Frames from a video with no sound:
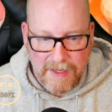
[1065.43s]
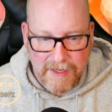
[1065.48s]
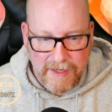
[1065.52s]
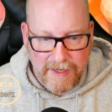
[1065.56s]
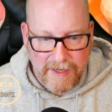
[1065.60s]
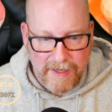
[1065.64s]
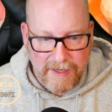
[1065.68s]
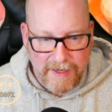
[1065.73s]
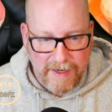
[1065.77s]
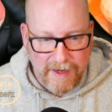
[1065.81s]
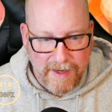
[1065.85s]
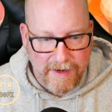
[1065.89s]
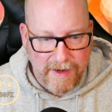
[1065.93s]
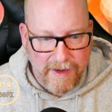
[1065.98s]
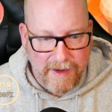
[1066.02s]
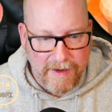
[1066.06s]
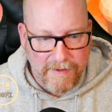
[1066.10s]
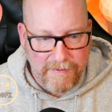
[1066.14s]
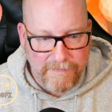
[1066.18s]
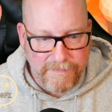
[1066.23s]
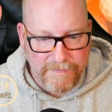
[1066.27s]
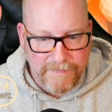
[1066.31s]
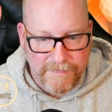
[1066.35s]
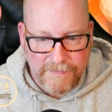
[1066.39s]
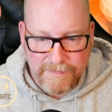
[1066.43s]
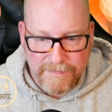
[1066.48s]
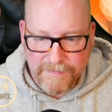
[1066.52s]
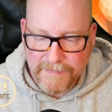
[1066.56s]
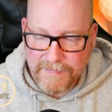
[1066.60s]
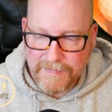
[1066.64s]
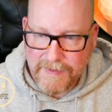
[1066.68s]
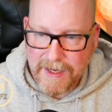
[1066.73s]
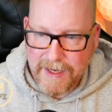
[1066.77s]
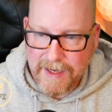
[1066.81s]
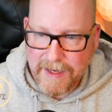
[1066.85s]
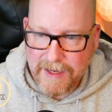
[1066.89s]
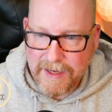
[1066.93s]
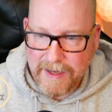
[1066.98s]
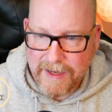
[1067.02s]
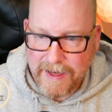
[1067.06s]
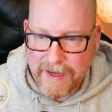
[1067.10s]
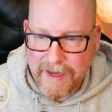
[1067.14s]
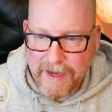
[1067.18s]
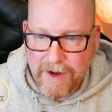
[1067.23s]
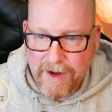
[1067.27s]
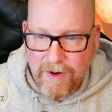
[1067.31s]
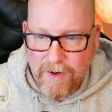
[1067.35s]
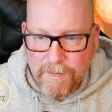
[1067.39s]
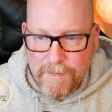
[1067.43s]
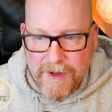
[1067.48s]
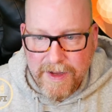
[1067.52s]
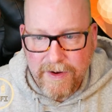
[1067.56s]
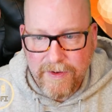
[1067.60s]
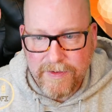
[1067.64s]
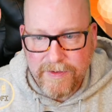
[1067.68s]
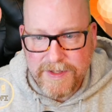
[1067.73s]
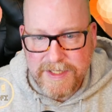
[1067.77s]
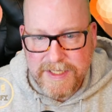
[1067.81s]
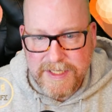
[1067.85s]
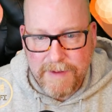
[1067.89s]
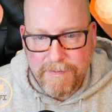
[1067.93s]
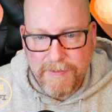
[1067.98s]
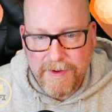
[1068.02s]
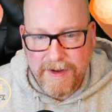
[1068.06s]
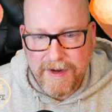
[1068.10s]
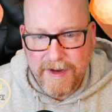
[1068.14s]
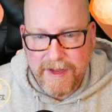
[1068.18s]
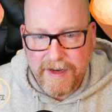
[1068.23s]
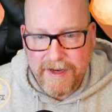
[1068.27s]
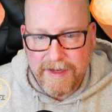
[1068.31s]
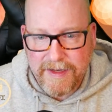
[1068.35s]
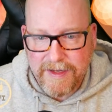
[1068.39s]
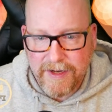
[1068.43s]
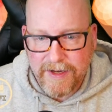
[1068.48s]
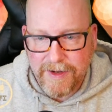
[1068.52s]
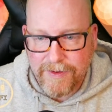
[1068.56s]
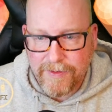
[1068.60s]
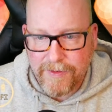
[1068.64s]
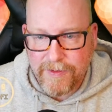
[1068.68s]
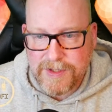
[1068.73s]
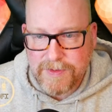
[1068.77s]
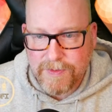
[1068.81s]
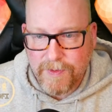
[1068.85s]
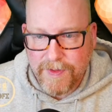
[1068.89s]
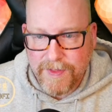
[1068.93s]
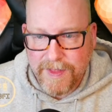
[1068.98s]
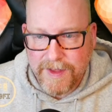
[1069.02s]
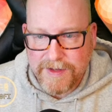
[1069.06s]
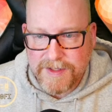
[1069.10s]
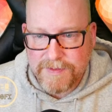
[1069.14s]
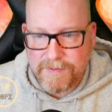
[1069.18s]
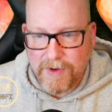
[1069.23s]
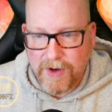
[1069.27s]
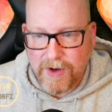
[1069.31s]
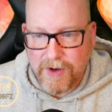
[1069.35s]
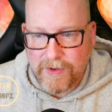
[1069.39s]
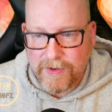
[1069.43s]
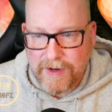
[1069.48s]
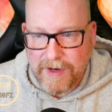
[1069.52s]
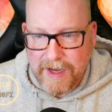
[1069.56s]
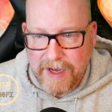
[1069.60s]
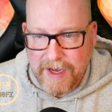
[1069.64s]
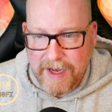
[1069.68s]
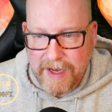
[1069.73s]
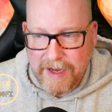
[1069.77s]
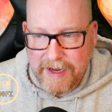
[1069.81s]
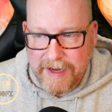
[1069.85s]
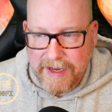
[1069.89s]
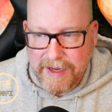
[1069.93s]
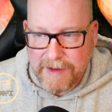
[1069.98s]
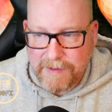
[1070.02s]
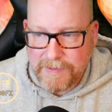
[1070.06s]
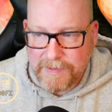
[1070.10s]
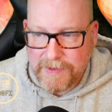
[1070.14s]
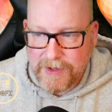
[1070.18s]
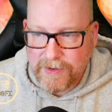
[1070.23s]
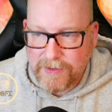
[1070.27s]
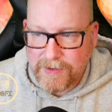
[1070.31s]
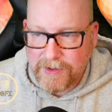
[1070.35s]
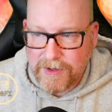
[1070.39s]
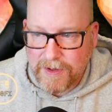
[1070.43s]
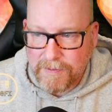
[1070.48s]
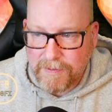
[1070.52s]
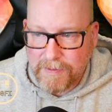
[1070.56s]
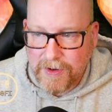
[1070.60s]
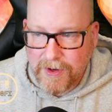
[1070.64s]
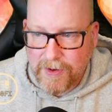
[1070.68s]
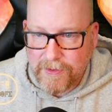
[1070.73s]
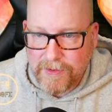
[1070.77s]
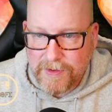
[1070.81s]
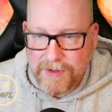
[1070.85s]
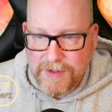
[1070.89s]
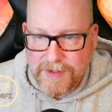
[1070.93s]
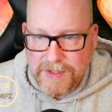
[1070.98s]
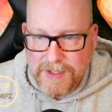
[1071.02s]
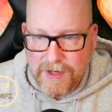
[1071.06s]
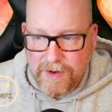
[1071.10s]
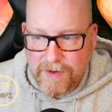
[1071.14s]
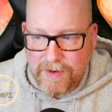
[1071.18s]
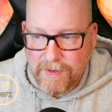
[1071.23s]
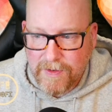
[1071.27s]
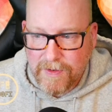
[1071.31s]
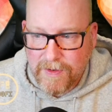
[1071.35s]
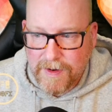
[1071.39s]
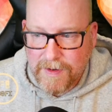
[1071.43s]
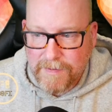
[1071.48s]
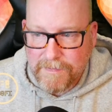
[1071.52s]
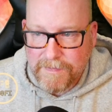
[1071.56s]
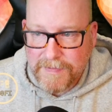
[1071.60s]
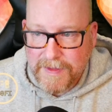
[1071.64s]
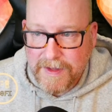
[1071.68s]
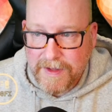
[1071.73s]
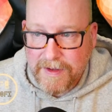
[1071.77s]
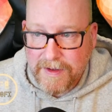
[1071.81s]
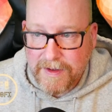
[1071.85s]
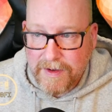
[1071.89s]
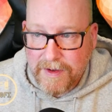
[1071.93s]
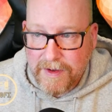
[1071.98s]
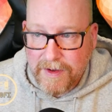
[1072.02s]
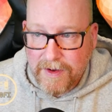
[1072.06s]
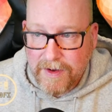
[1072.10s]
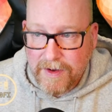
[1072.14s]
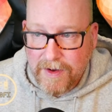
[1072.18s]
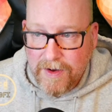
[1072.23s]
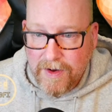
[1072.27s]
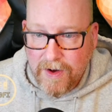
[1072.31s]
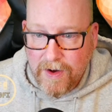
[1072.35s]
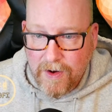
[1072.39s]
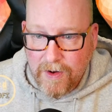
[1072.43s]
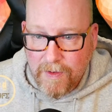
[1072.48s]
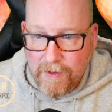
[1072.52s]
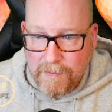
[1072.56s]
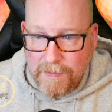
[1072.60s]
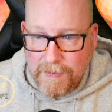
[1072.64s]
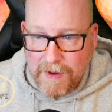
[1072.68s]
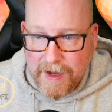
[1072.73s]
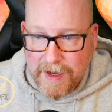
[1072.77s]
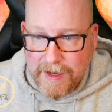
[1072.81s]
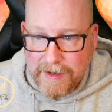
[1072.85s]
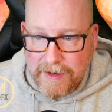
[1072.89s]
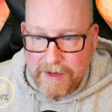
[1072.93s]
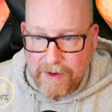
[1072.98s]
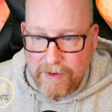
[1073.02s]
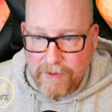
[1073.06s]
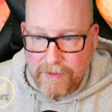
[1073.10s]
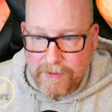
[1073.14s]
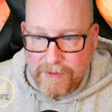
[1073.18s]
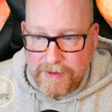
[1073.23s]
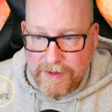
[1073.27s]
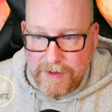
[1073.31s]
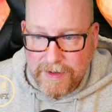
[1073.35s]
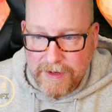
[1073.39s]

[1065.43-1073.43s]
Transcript: And I hope I don't step on any toes with this mode. I am new to the mode, so hope I don't